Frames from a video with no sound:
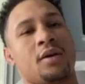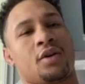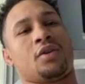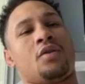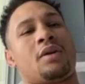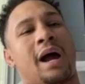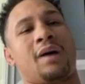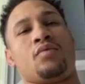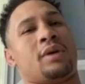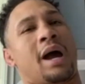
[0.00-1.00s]
You know, I
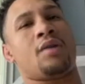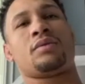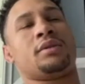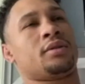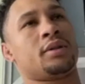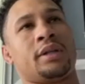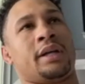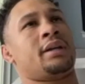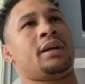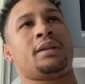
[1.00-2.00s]
will, I will literally,
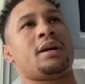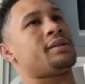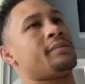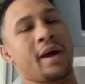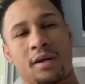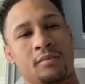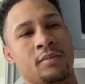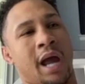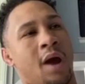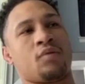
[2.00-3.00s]
it, it doesn't matter to
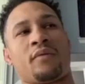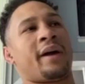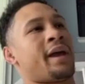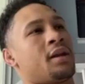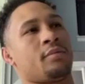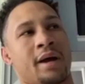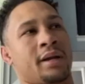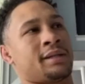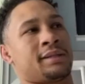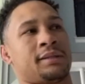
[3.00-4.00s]
me. I will fight
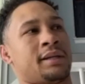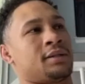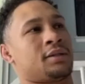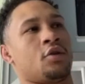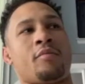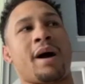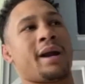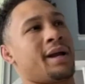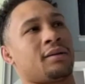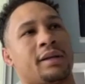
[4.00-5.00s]
anybody. It's, it's
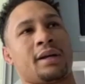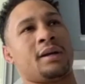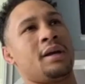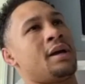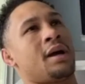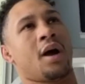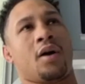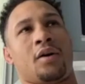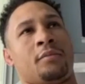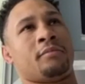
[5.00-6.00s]
nobody out there.
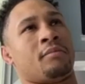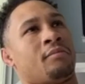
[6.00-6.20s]
Um,